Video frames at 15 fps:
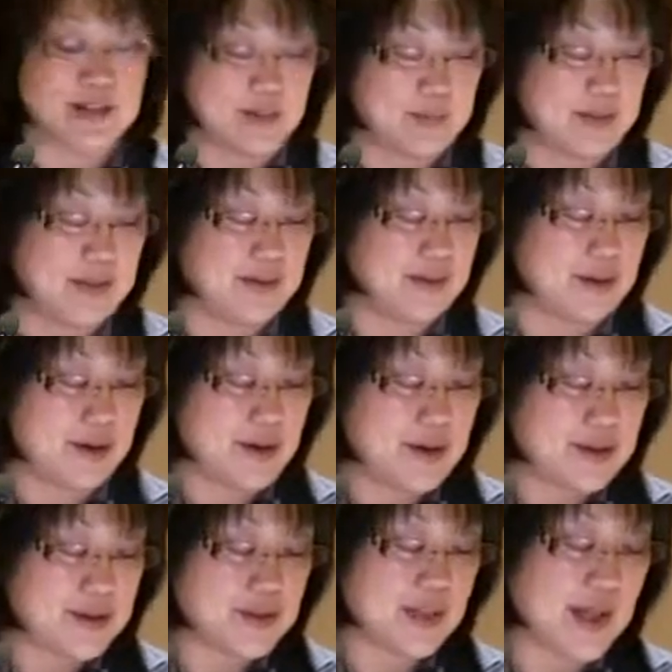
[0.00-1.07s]
them either.
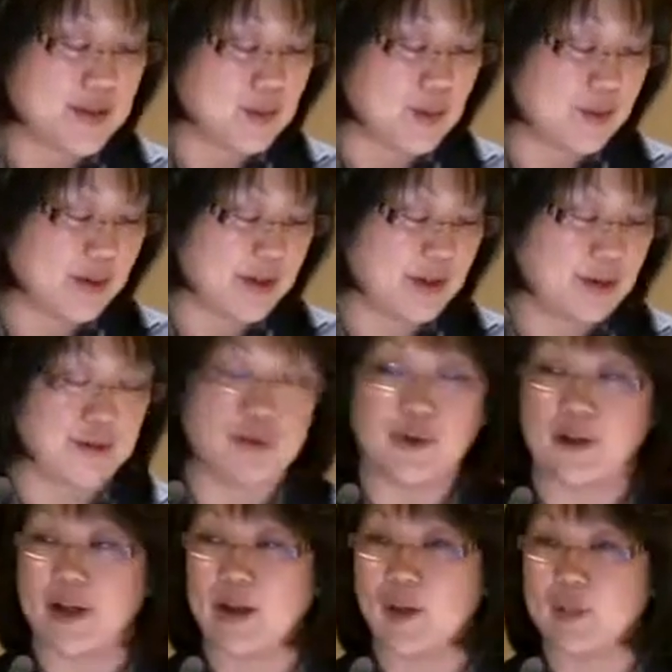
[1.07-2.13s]
So that's what we're here for,
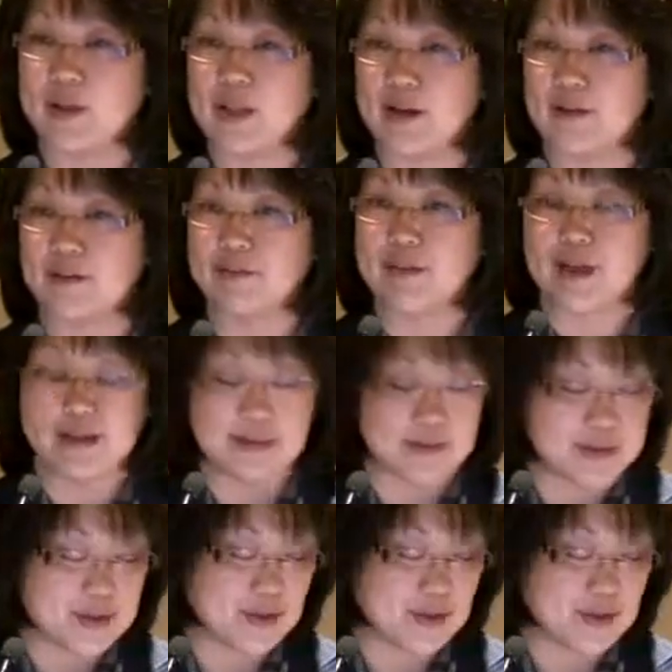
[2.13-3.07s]
to help clarify those.